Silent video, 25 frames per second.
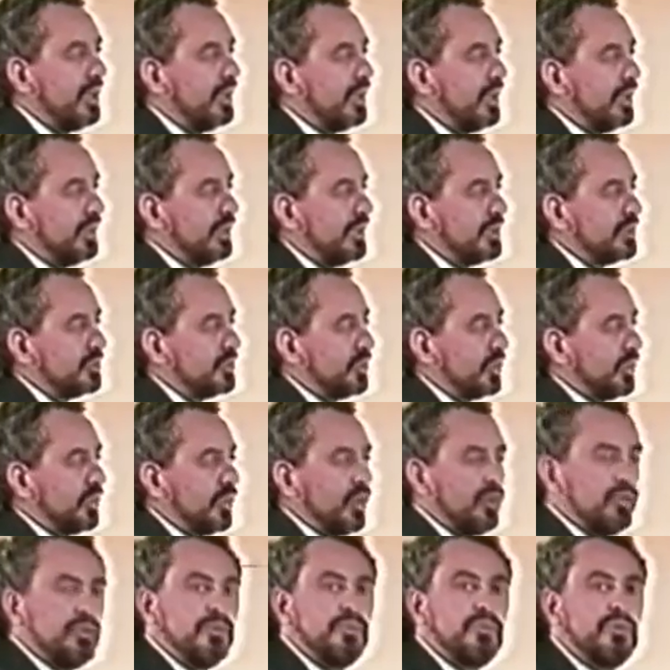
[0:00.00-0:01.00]
and as we
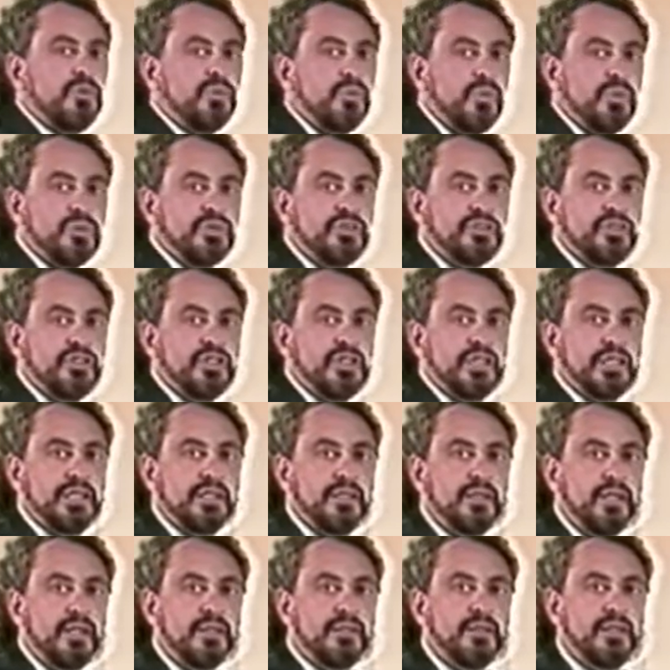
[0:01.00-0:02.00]
grow them towards T,
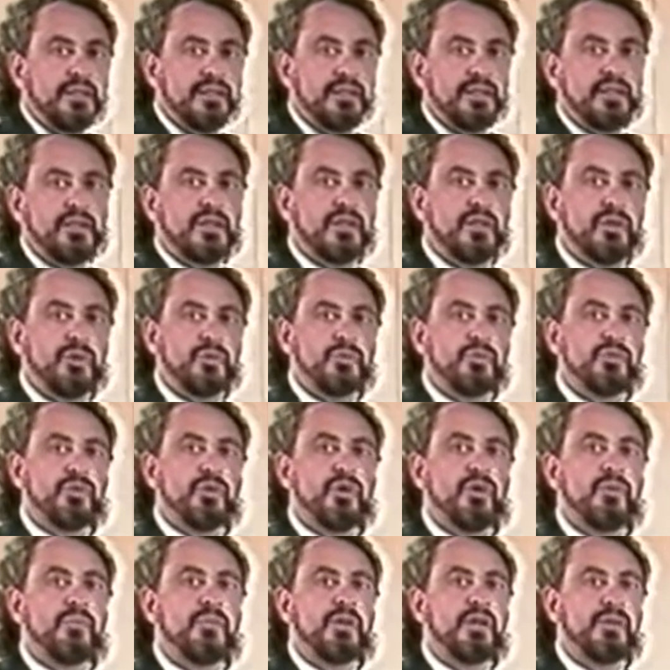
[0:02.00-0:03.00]
they then go
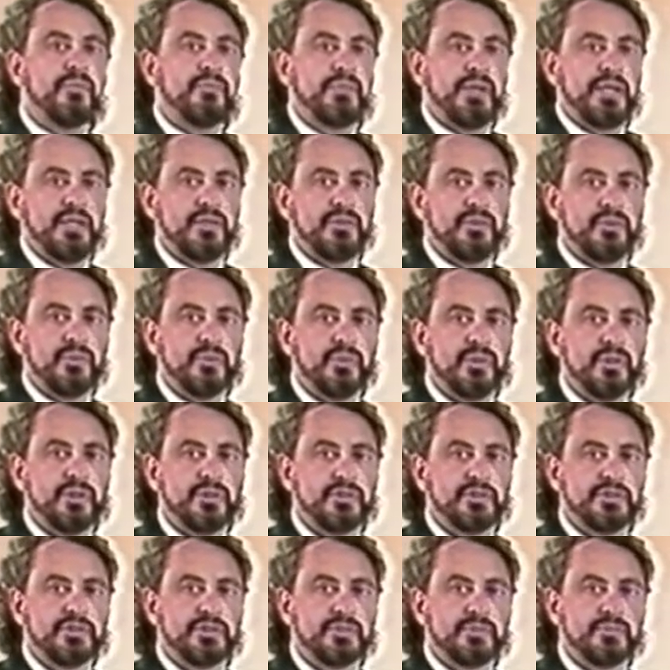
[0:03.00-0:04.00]
from bad to
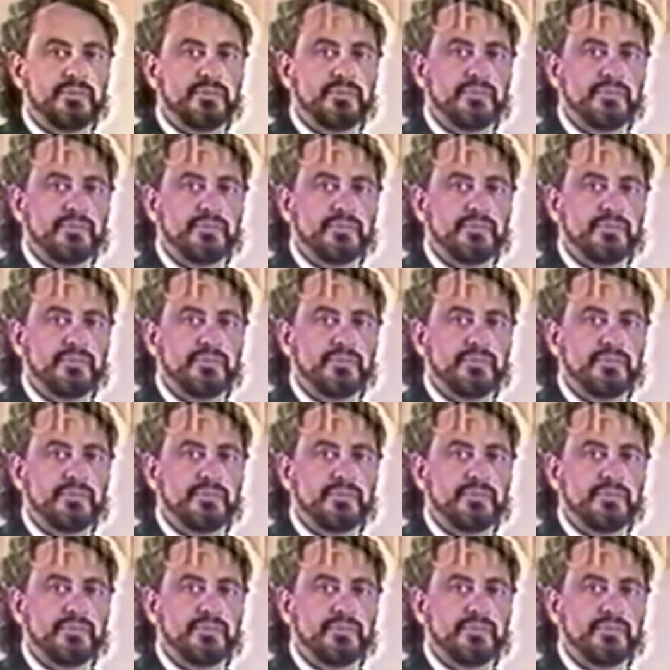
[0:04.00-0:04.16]
worse.